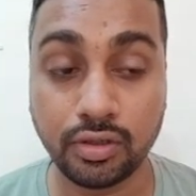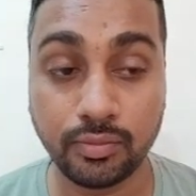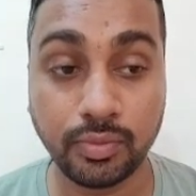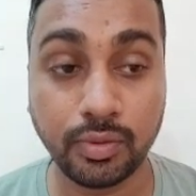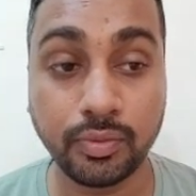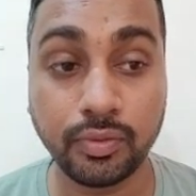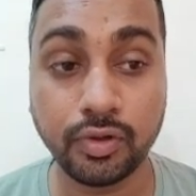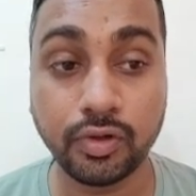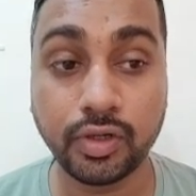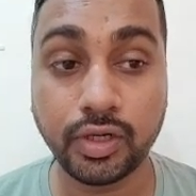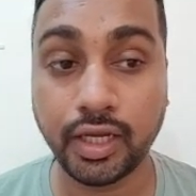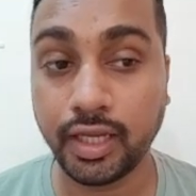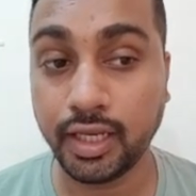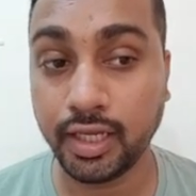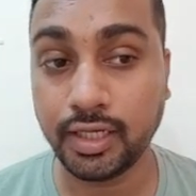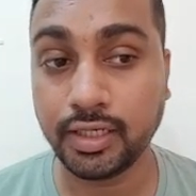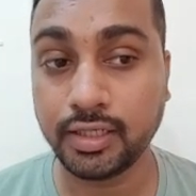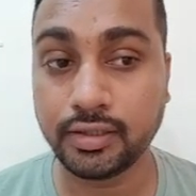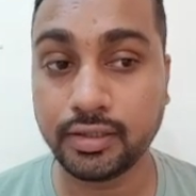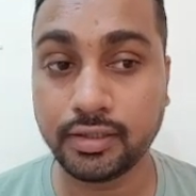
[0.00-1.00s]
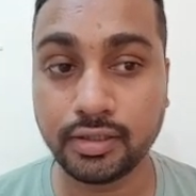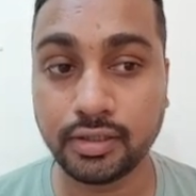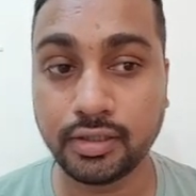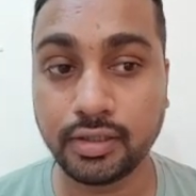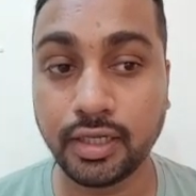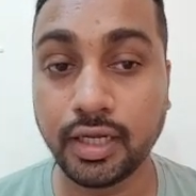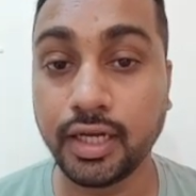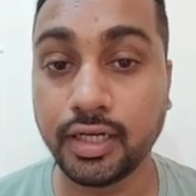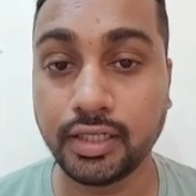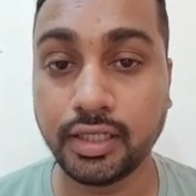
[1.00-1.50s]
before 8-18-8.
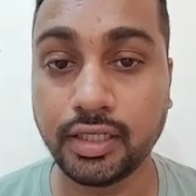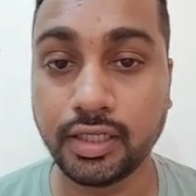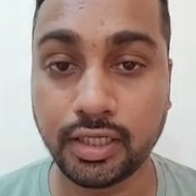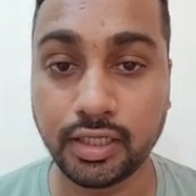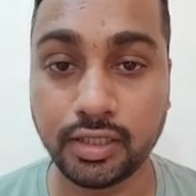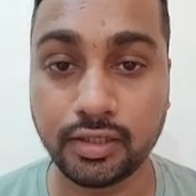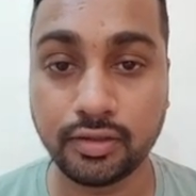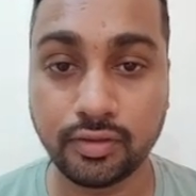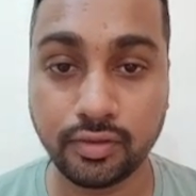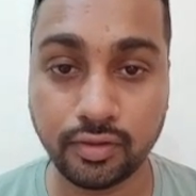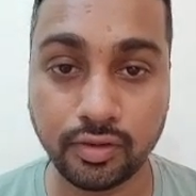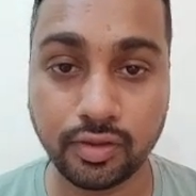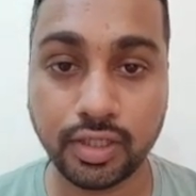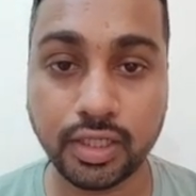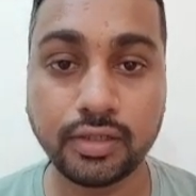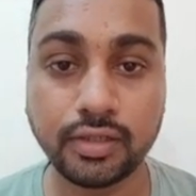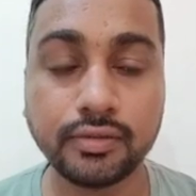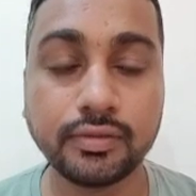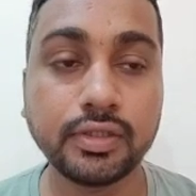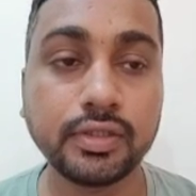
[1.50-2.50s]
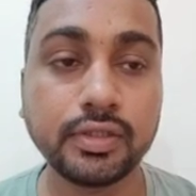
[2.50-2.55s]
All right,